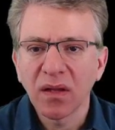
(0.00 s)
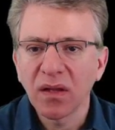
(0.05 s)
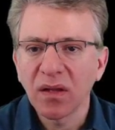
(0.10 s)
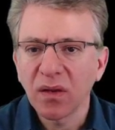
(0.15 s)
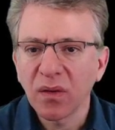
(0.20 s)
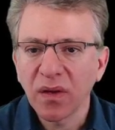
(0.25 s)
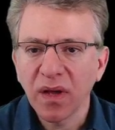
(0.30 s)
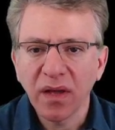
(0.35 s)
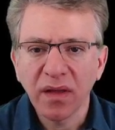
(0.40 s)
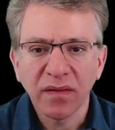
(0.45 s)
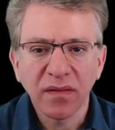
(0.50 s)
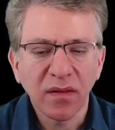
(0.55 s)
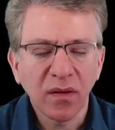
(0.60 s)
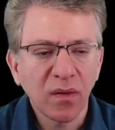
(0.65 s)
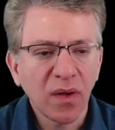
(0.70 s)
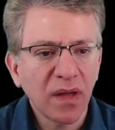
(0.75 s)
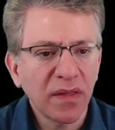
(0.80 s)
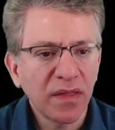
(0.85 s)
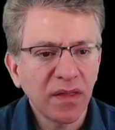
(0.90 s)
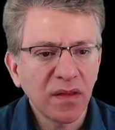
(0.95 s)
Okay, so
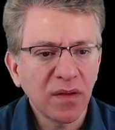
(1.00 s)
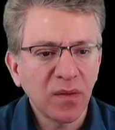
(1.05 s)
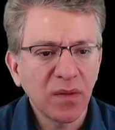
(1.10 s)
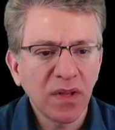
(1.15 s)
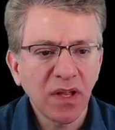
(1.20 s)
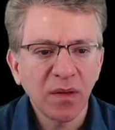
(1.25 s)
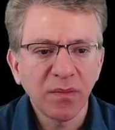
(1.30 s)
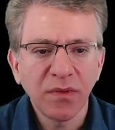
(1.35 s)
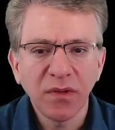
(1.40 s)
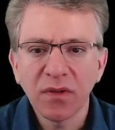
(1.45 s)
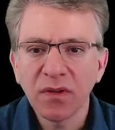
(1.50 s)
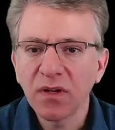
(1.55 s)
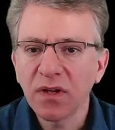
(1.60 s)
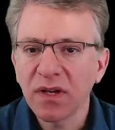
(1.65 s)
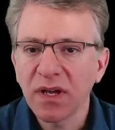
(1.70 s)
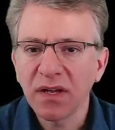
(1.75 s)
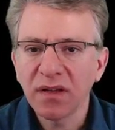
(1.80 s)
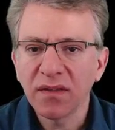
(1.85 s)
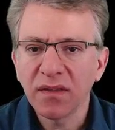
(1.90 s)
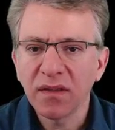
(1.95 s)
I think it will help to look
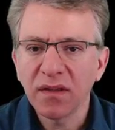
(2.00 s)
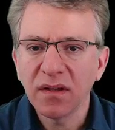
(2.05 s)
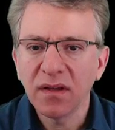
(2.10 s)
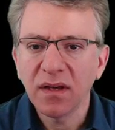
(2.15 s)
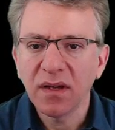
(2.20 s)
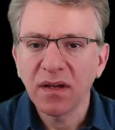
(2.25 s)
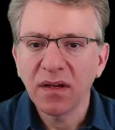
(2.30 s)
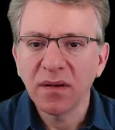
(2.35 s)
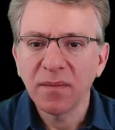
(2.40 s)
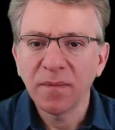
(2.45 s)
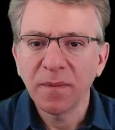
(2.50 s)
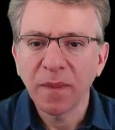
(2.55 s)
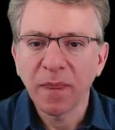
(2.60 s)
at the